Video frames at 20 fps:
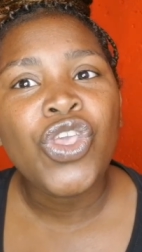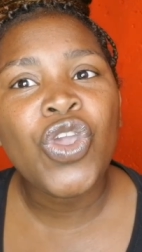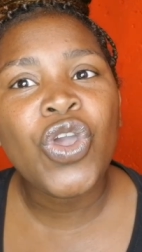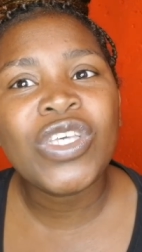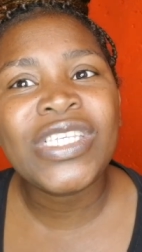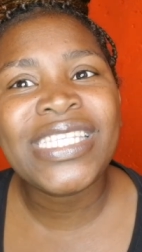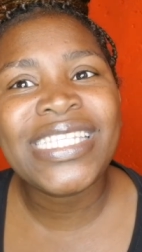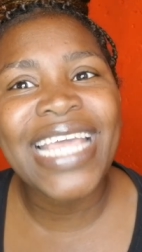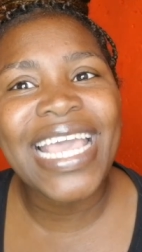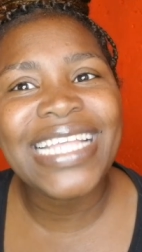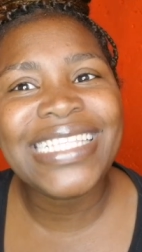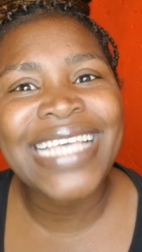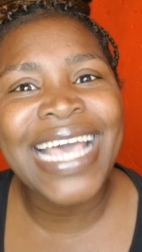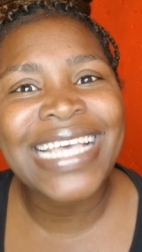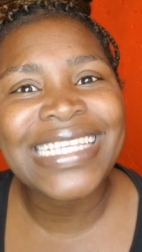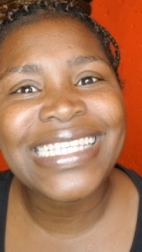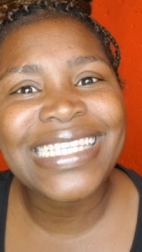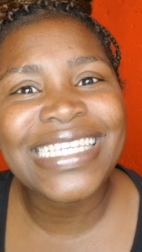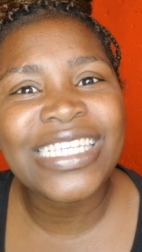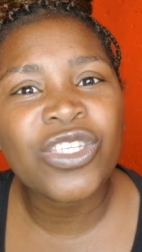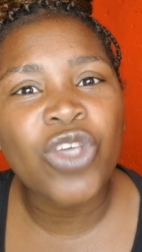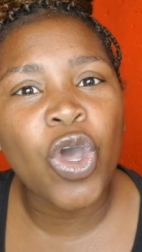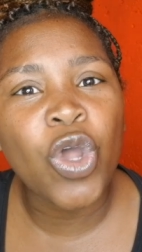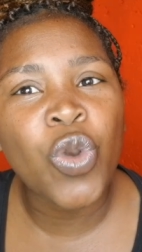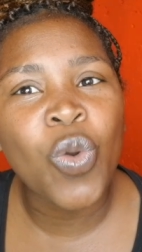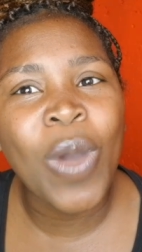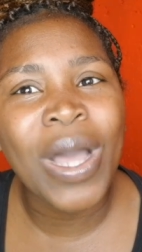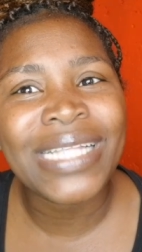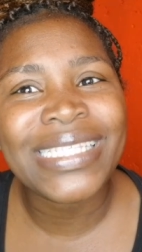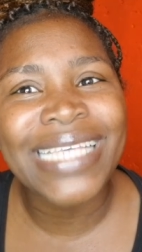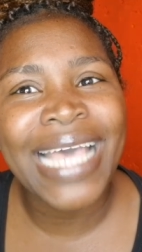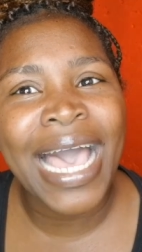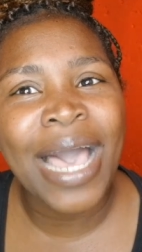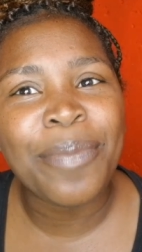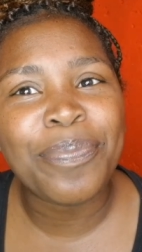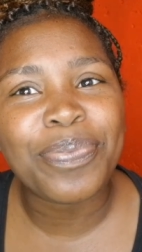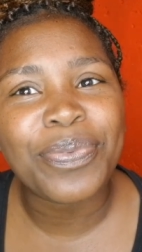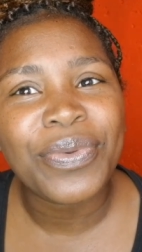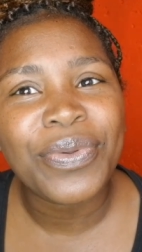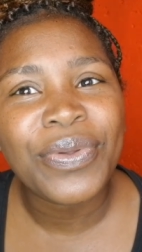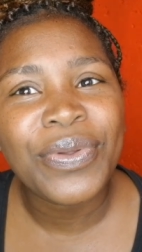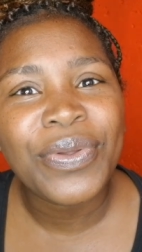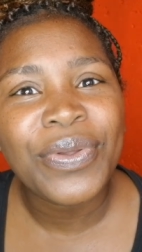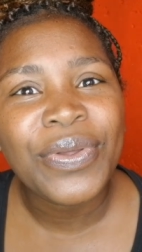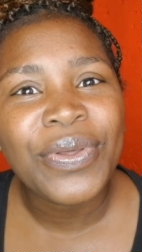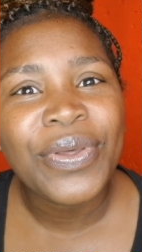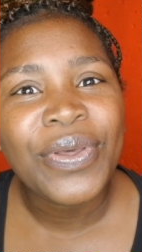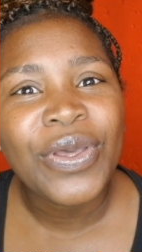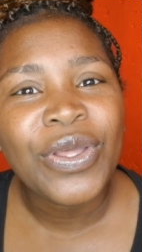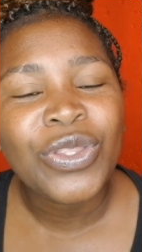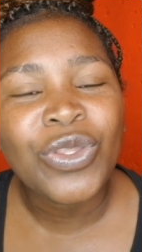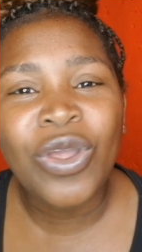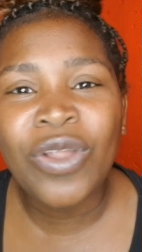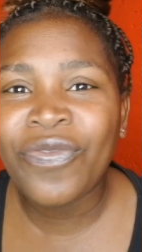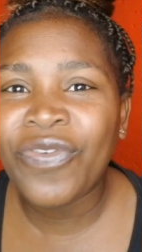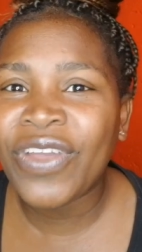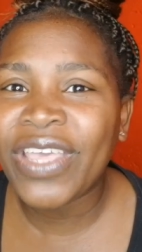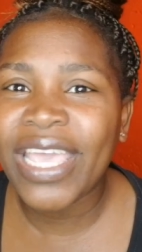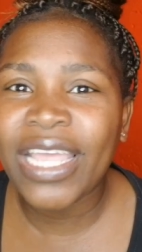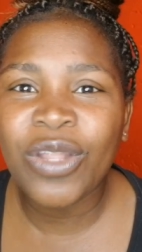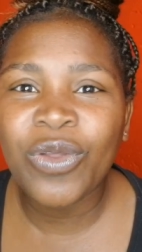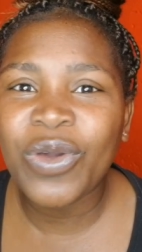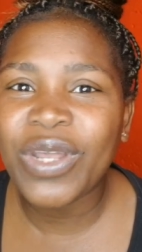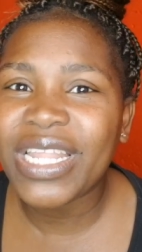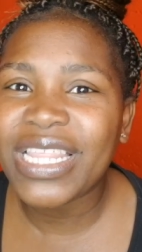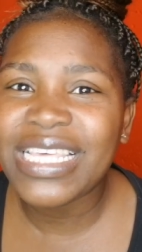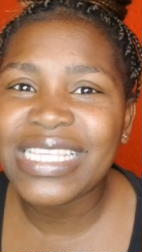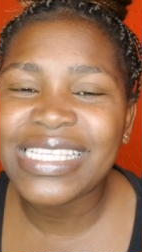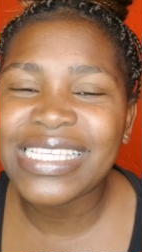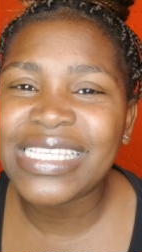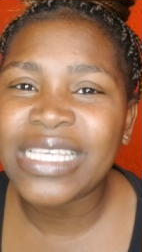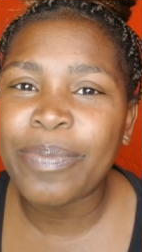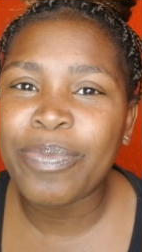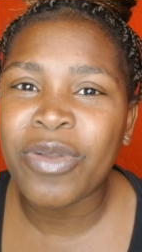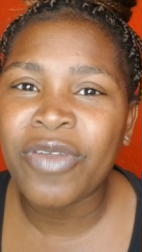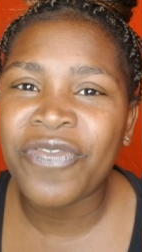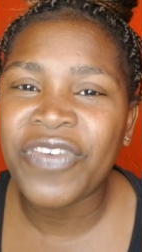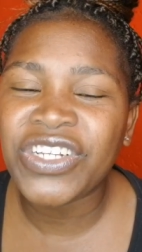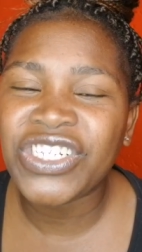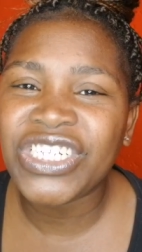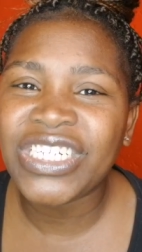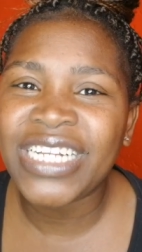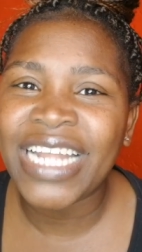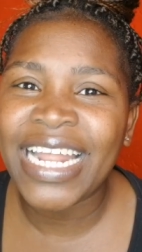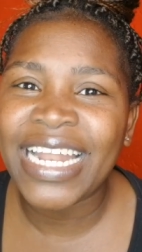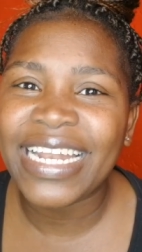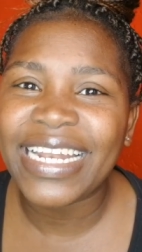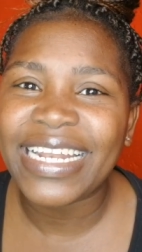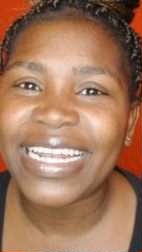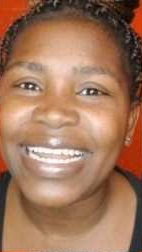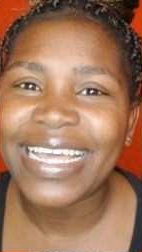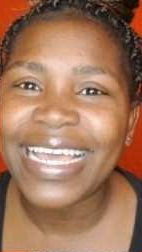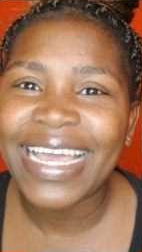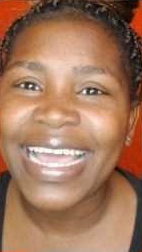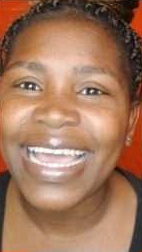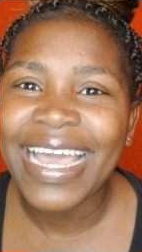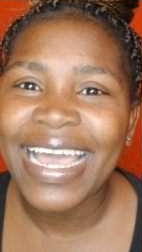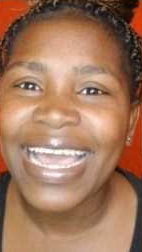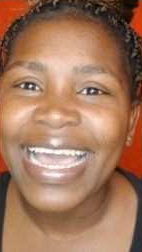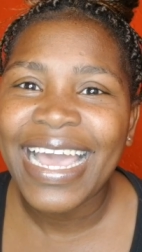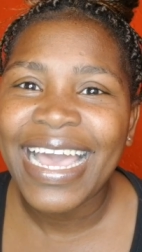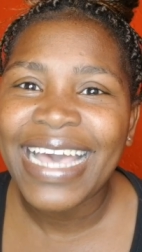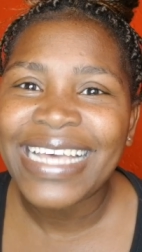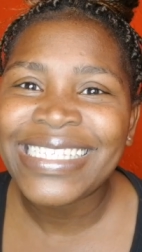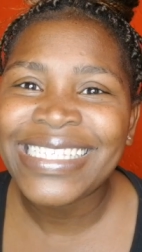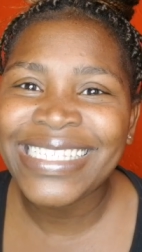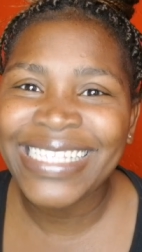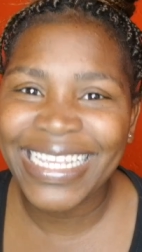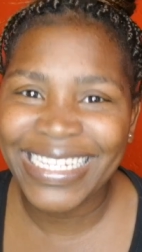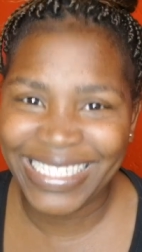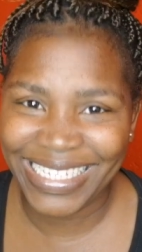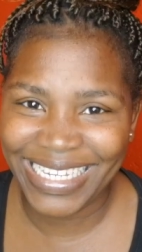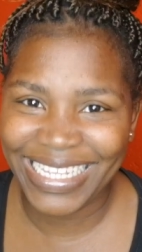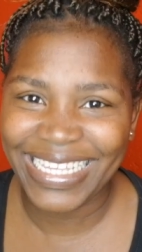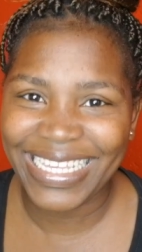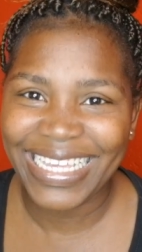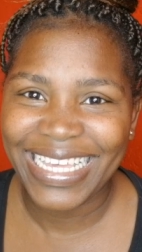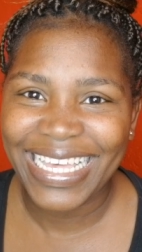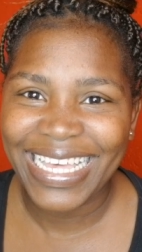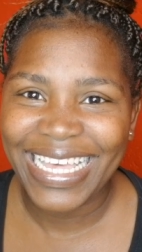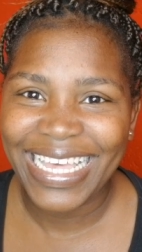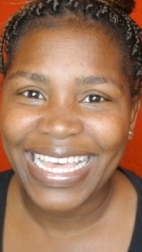your status is on WhatsApp. Don't forget, Khuri, this is a professional setting.